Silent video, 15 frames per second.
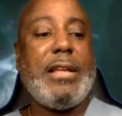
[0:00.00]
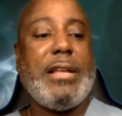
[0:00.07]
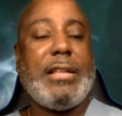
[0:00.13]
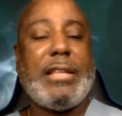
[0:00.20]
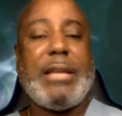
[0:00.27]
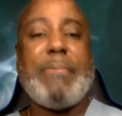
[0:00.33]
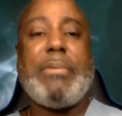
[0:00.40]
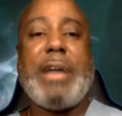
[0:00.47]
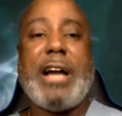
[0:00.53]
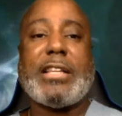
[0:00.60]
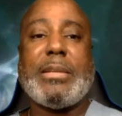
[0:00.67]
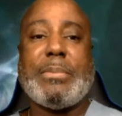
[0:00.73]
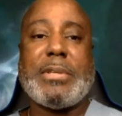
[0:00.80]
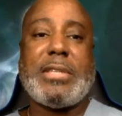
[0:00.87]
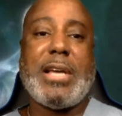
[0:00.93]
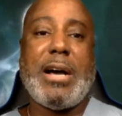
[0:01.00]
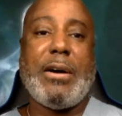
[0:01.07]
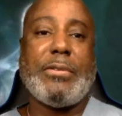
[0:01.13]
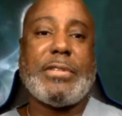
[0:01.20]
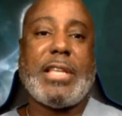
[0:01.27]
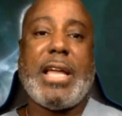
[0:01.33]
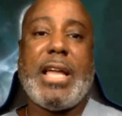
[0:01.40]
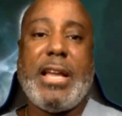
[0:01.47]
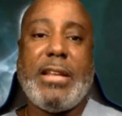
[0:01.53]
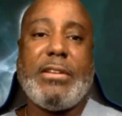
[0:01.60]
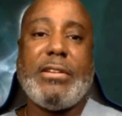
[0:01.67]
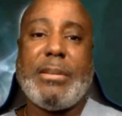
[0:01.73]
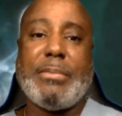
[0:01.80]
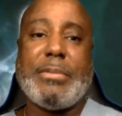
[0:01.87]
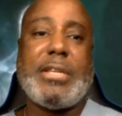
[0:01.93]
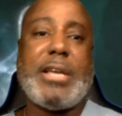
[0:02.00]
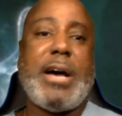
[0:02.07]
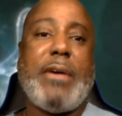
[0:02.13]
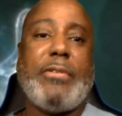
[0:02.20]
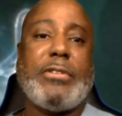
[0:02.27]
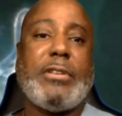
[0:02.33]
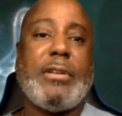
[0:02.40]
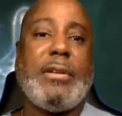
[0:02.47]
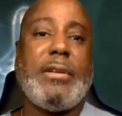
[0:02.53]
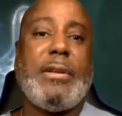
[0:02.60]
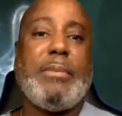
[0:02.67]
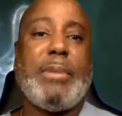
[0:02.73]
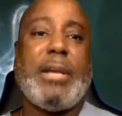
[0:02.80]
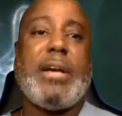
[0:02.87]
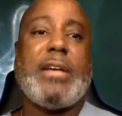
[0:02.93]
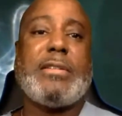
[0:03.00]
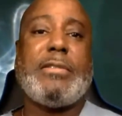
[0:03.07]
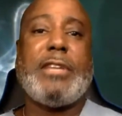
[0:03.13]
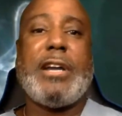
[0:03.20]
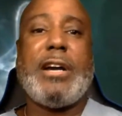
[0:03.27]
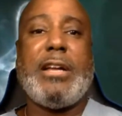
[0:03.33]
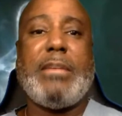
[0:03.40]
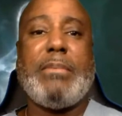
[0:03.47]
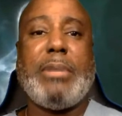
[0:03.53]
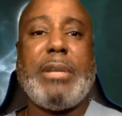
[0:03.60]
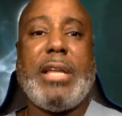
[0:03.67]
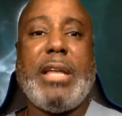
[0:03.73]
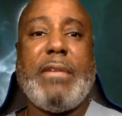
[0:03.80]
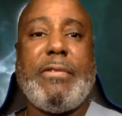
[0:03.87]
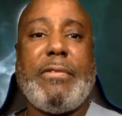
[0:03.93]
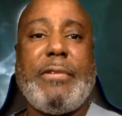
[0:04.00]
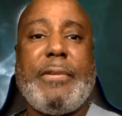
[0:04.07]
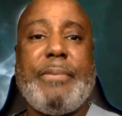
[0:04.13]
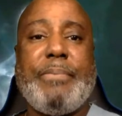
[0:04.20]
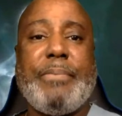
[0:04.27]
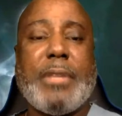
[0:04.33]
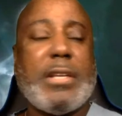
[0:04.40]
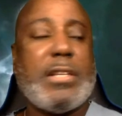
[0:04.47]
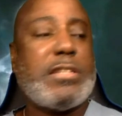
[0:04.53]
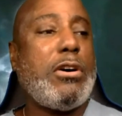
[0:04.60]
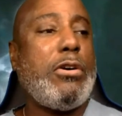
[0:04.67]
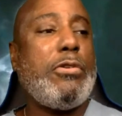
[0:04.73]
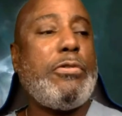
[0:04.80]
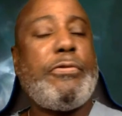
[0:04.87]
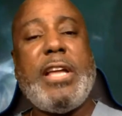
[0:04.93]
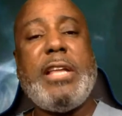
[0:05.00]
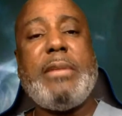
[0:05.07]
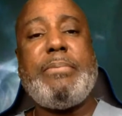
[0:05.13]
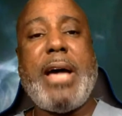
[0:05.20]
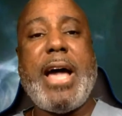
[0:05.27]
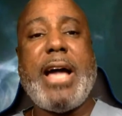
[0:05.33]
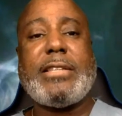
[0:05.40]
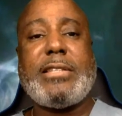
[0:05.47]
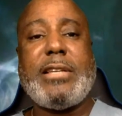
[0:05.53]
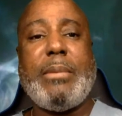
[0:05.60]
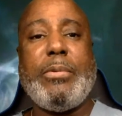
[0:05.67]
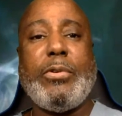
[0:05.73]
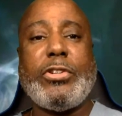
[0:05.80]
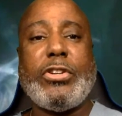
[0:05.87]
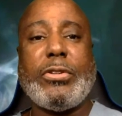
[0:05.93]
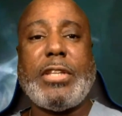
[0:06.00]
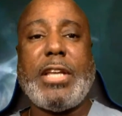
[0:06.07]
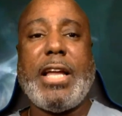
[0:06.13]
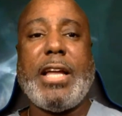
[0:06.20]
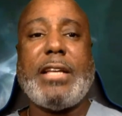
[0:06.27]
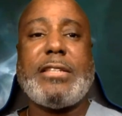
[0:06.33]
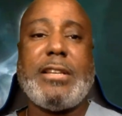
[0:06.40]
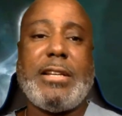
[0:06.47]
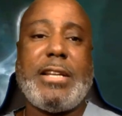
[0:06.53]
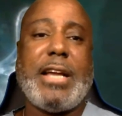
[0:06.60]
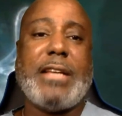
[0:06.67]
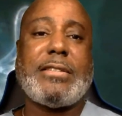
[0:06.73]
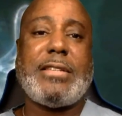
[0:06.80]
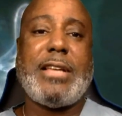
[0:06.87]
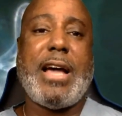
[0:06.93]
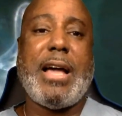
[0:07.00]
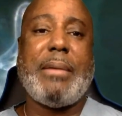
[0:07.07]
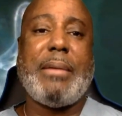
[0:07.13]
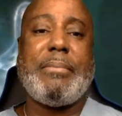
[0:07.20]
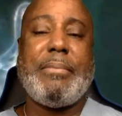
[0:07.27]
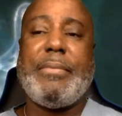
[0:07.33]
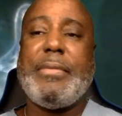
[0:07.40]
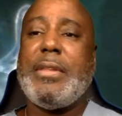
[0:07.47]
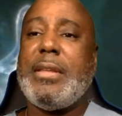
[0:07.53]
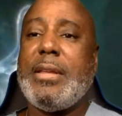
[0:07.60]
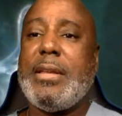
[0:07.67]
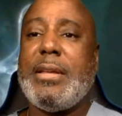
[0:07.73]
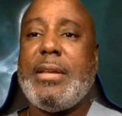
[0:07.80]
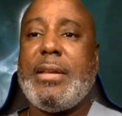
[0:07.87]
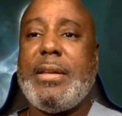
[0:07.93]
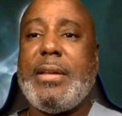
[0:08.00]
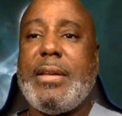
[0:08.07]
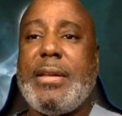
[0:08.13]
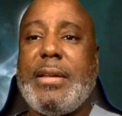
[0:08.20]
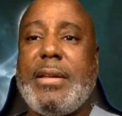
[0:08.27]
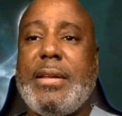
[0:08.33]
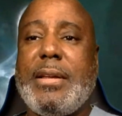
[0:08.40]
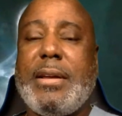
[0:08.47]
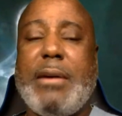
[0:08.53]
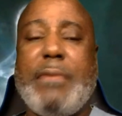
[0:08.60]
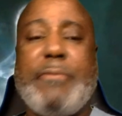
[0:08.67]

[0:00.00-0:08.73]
they block themselves. They hinder themselves because of their unbelief. So feedback, tell me what you think. Until next time, I'm